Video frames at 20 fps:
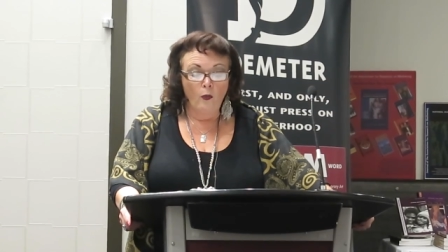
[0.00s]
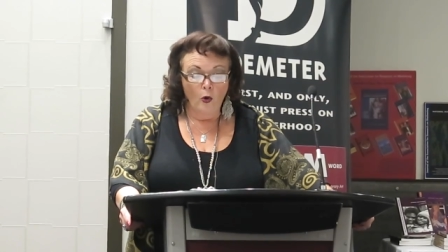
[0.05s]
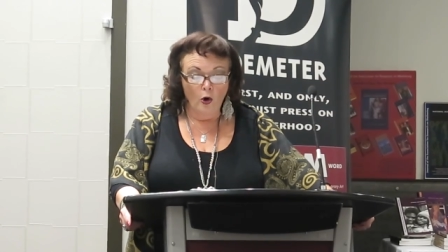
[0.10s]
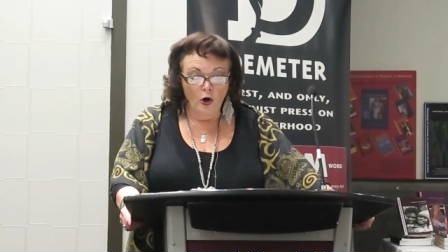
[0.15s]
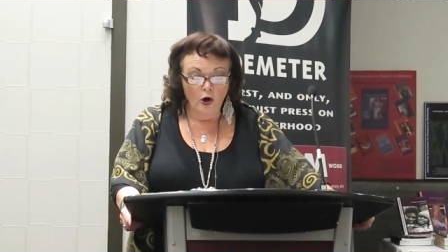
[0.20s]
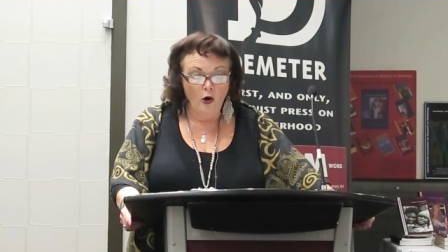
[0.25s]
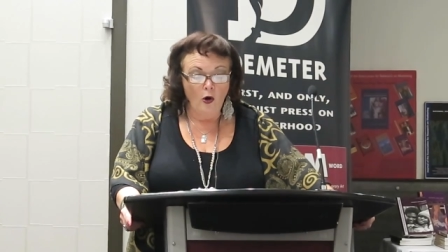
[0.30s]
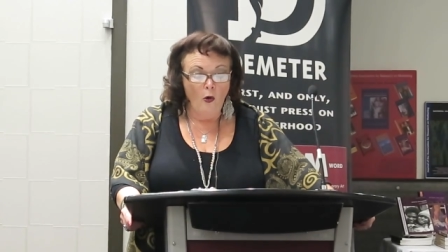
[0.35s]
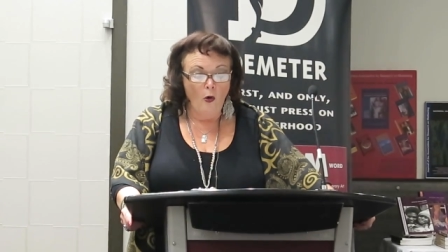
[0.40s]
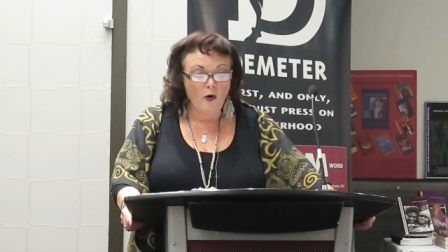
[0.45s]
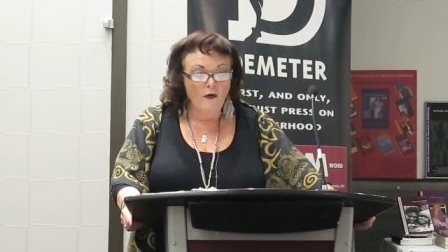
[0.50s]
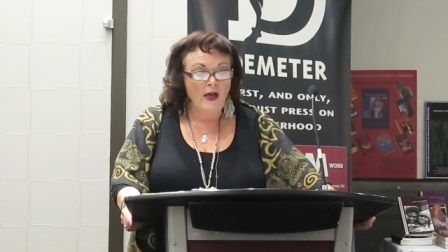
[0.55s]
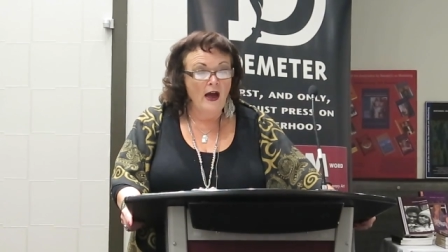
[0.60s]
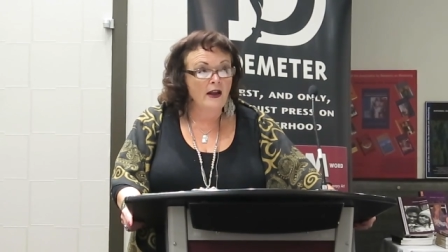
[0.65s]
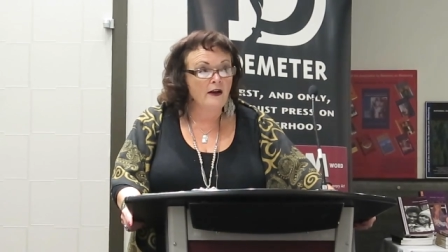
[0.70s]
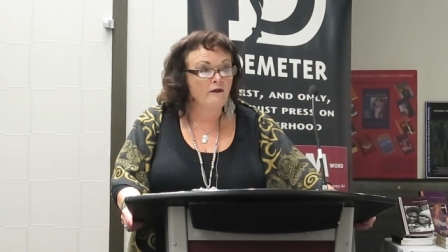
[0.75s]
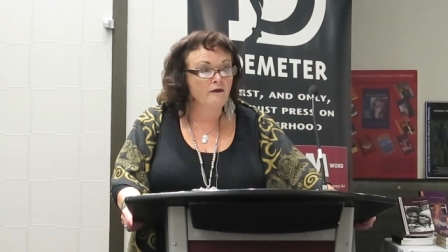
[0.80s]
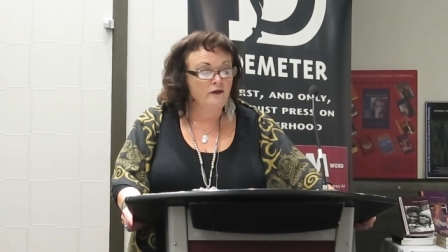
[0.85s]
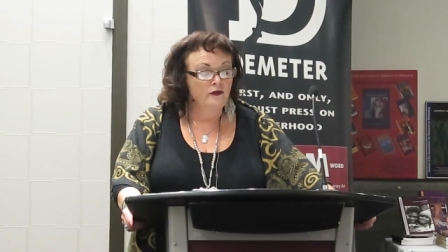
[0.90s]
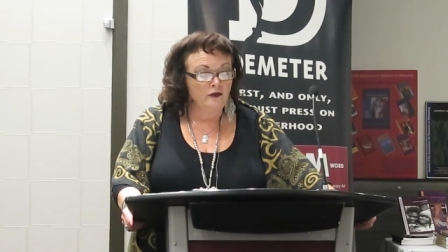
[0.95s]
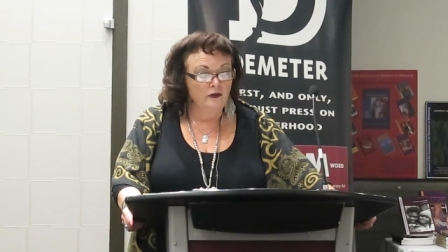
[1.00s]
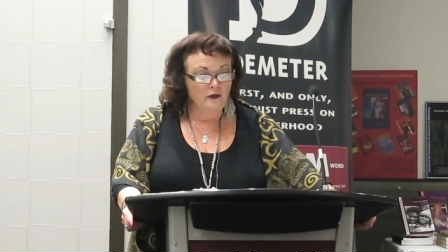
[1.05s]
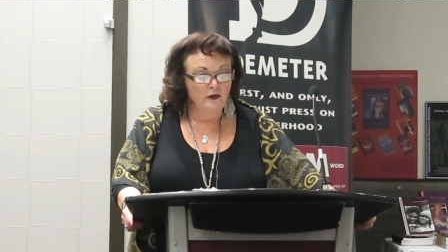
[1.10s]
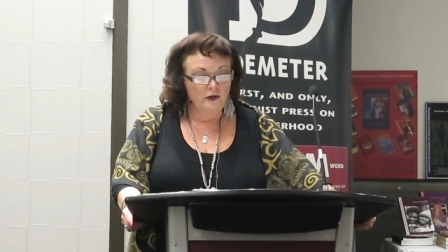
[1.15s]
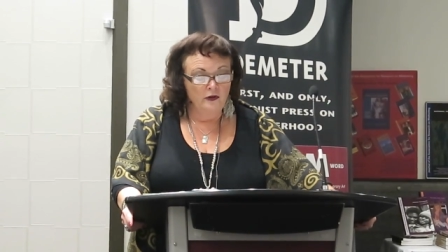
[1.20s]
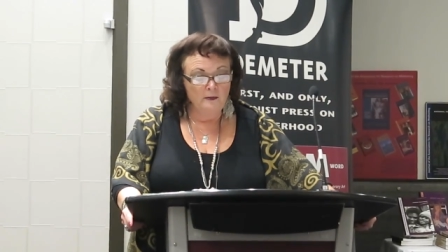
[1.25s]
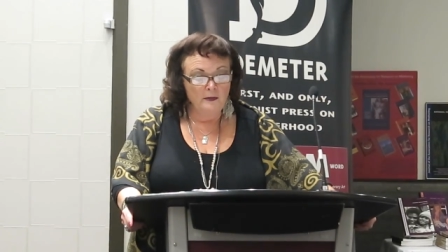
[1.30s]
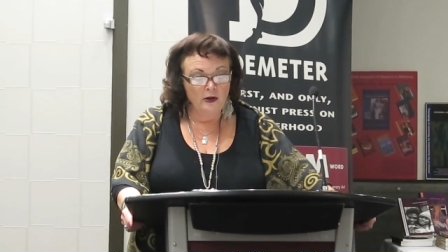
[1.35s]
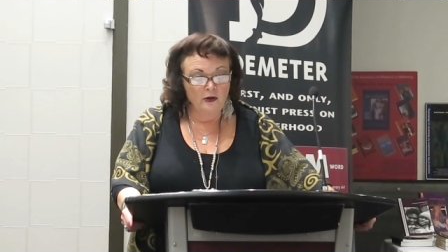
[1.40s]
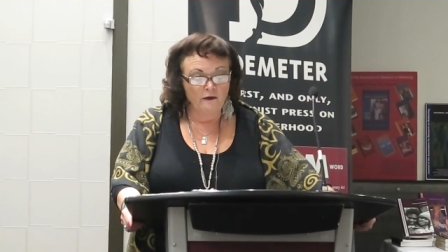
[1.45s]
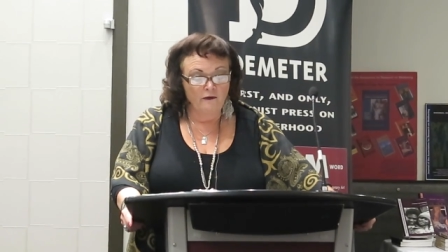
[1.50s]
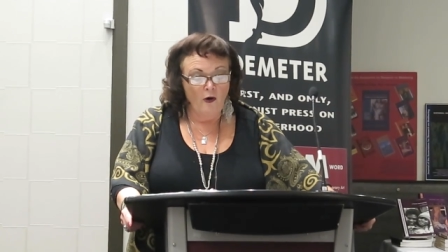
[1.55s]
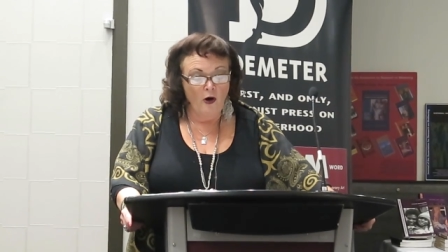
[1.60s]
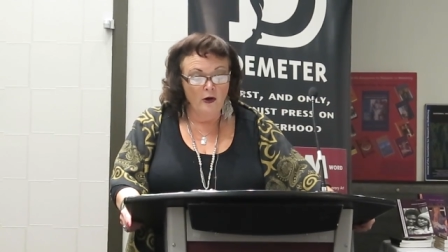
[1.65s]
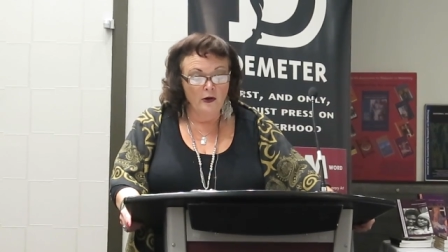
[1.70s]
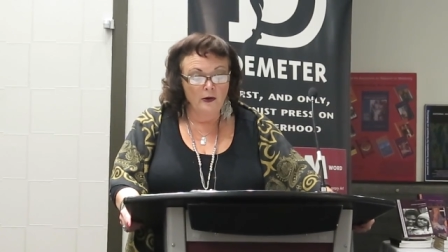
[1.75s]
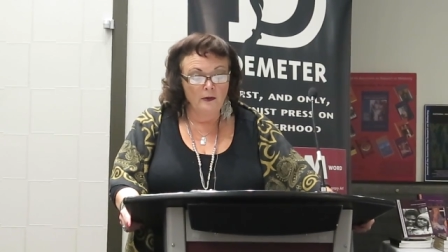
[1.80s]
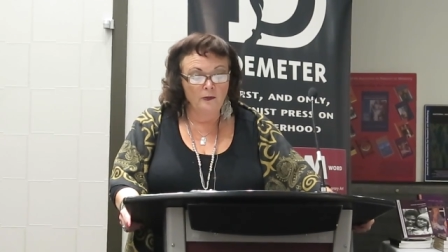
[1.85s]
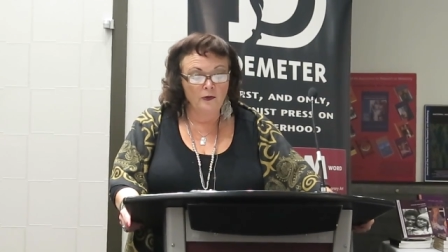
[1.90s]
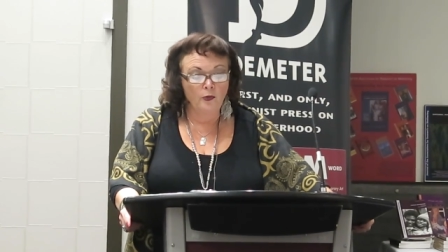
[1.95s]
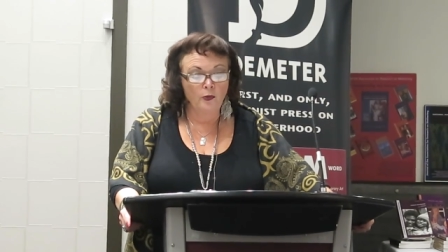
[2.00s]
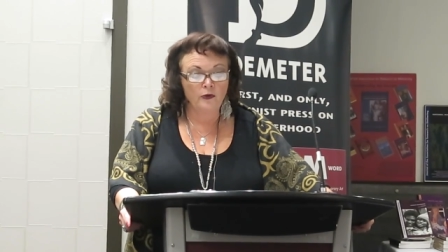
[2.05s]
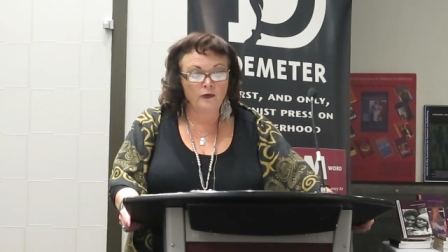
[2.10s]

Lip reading: work or that of the Demeter volumes